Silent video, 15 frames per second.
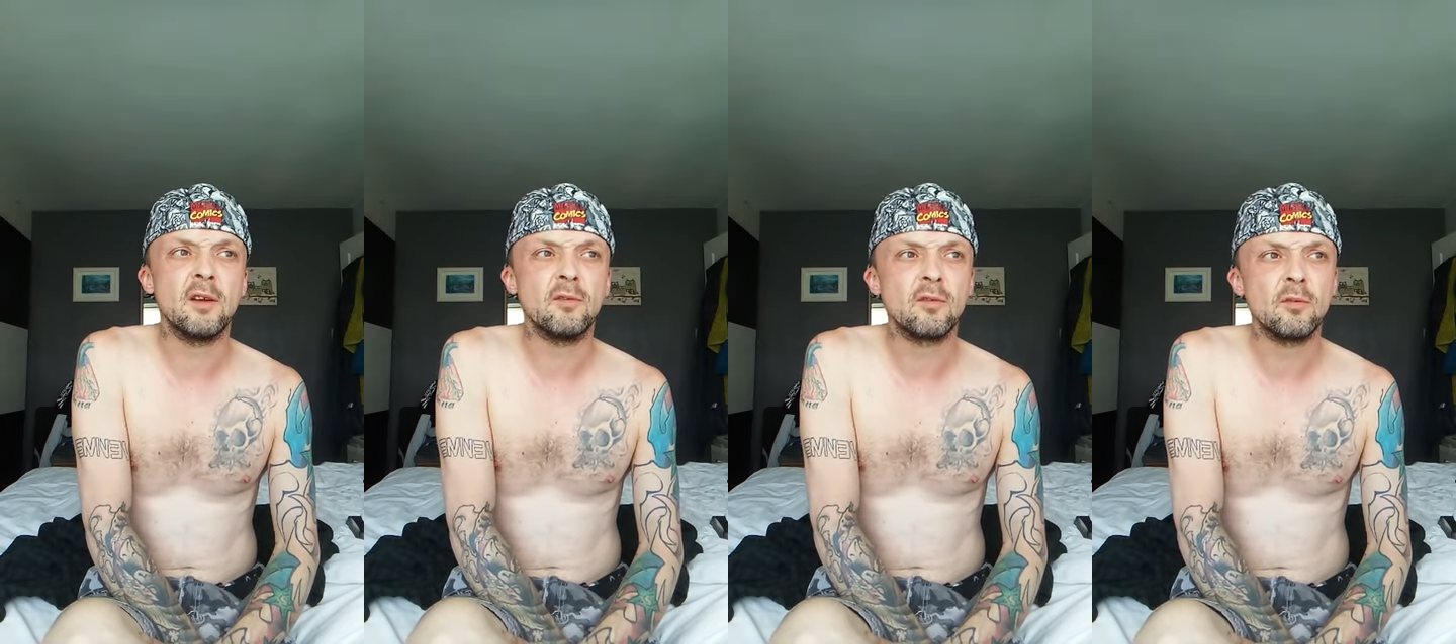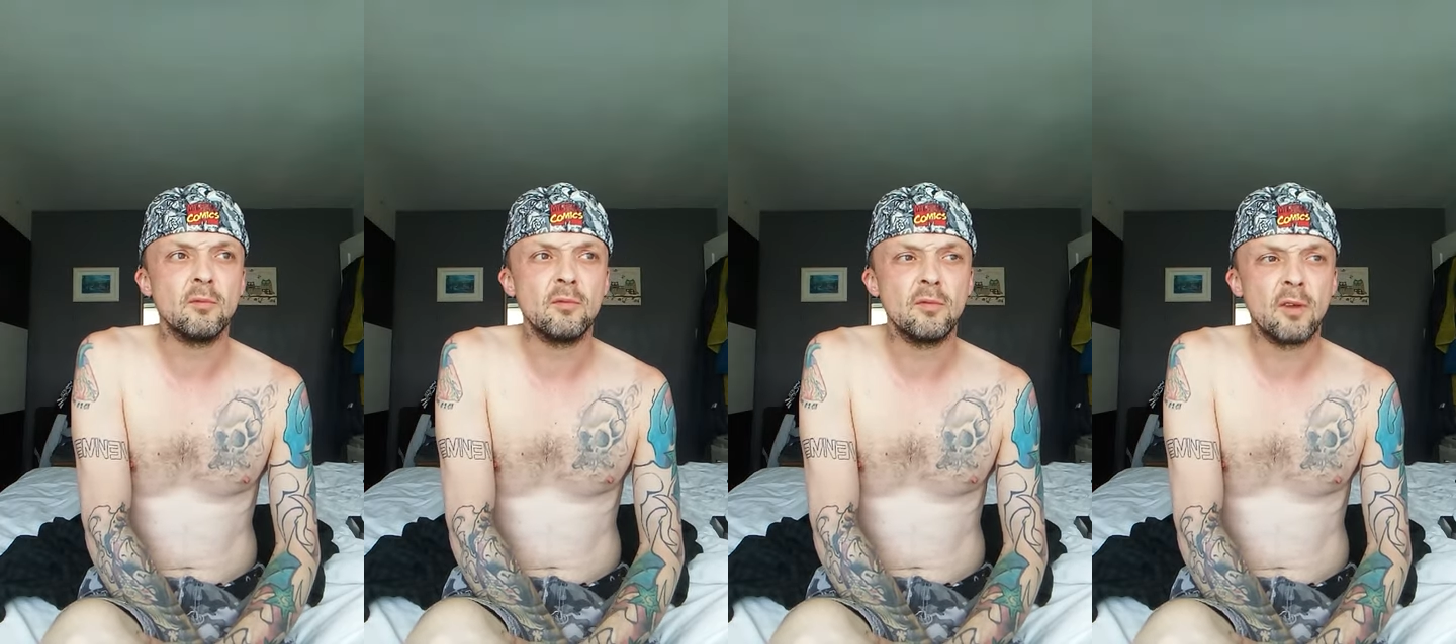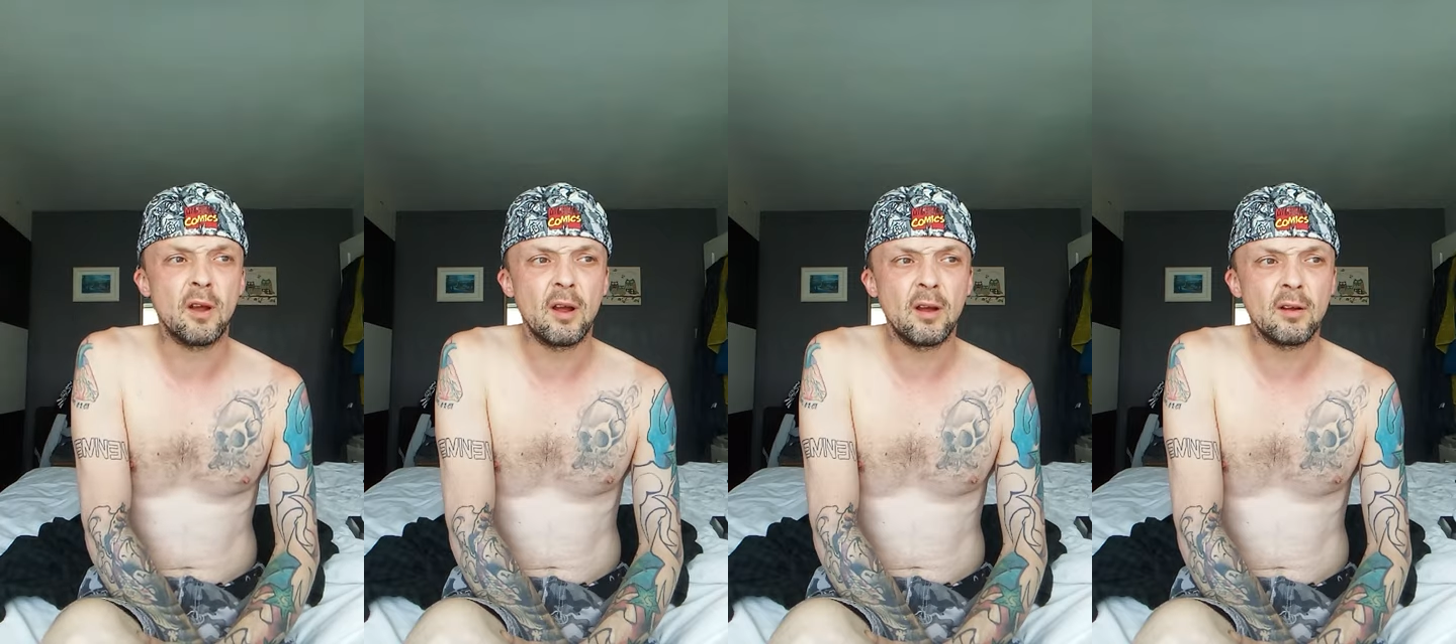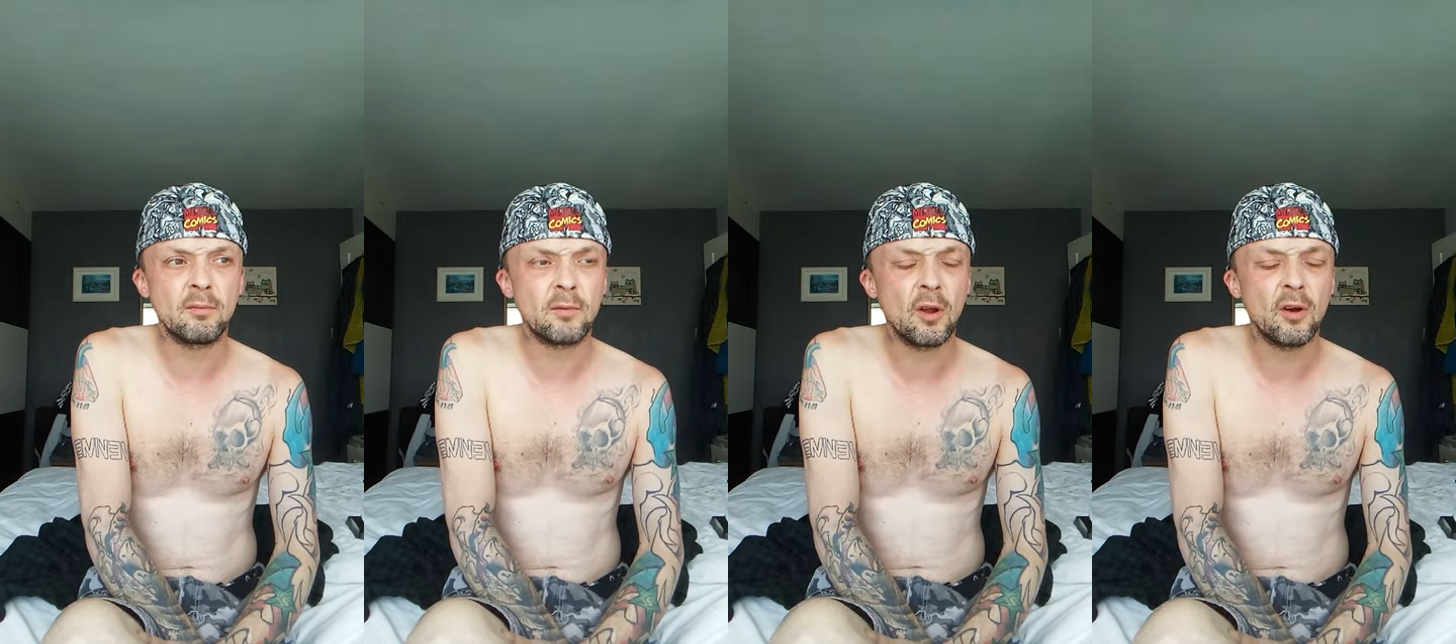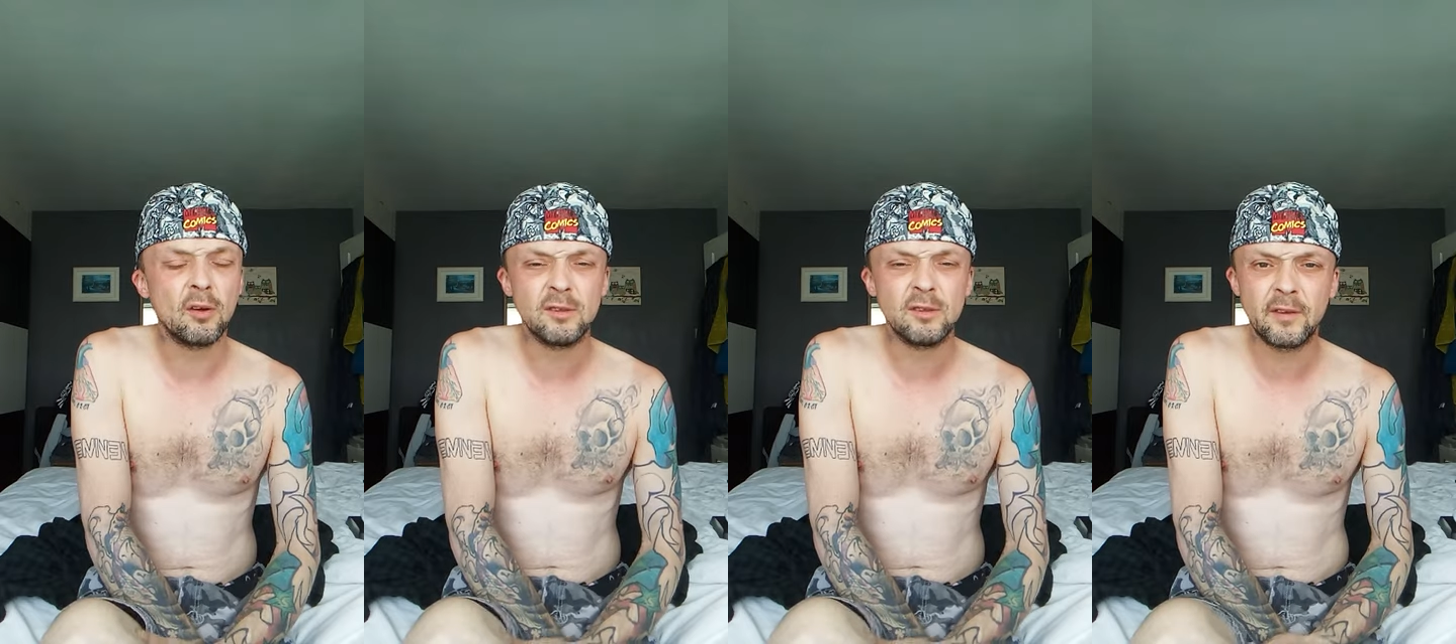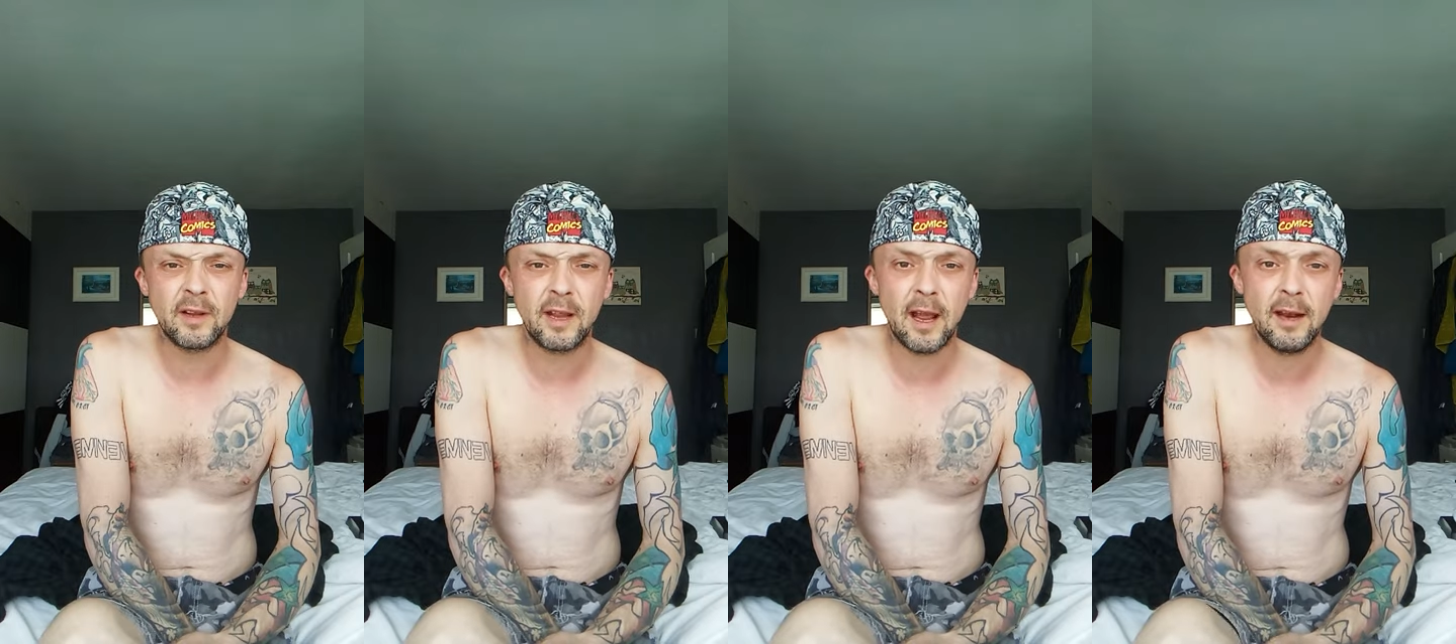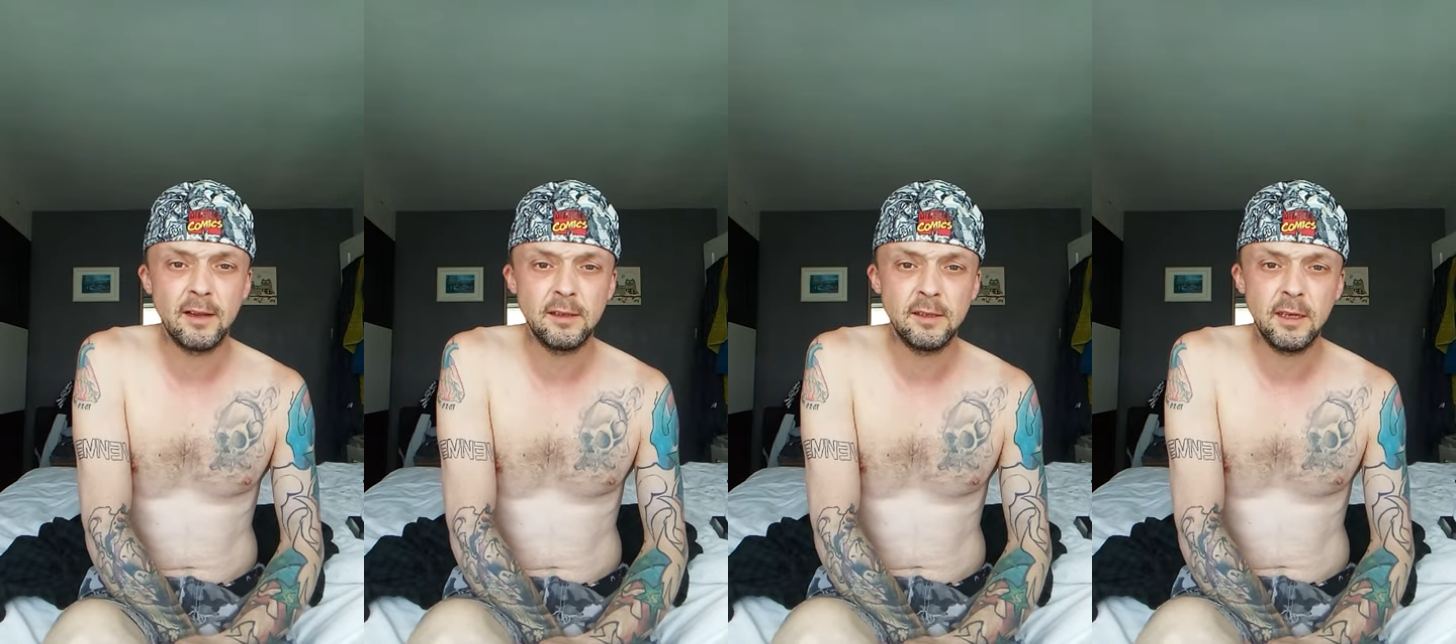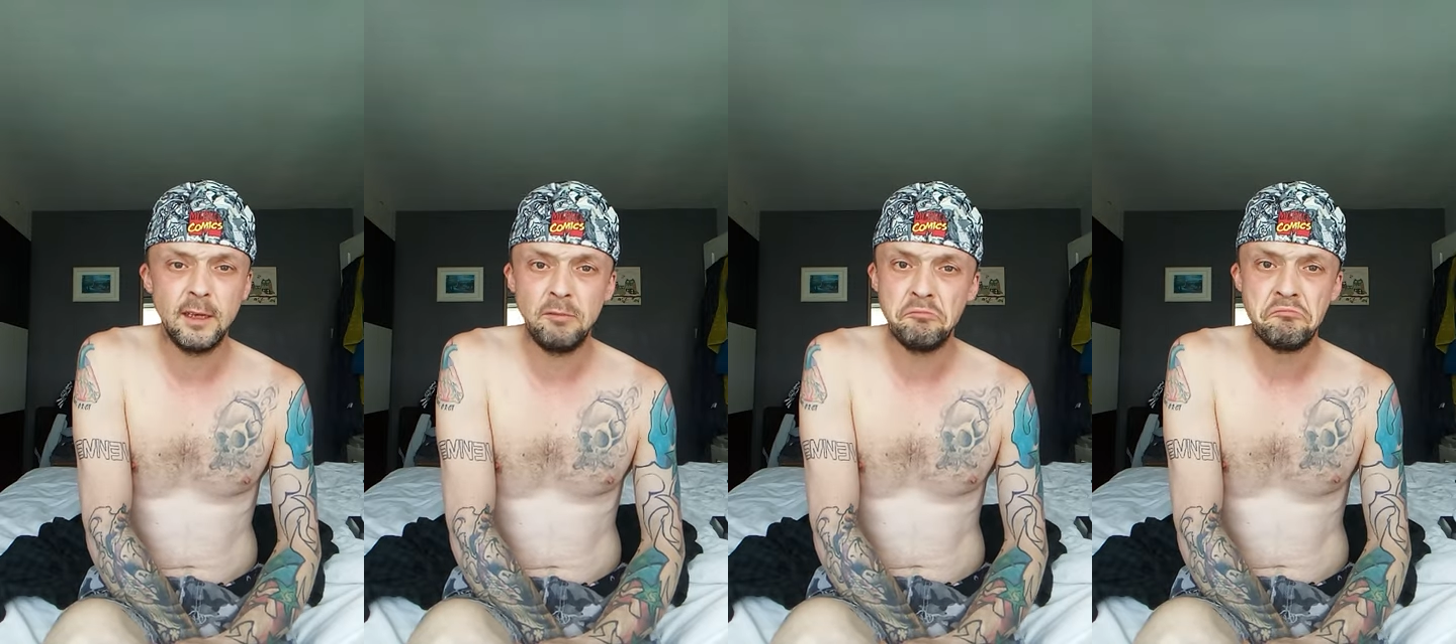from Guardians of the Galaxy.